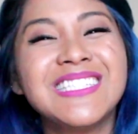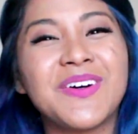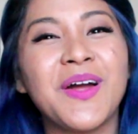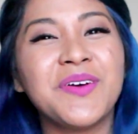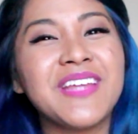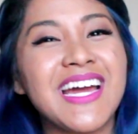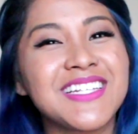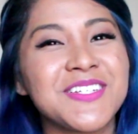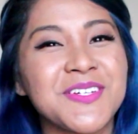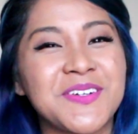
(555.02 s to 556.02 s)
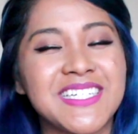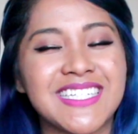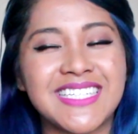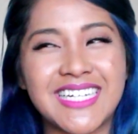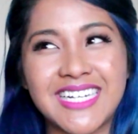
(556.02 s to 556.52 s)
So I hope that answers your
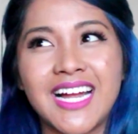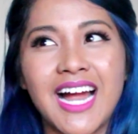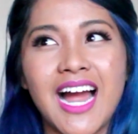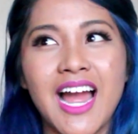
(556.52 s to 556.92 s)
question, Lydia.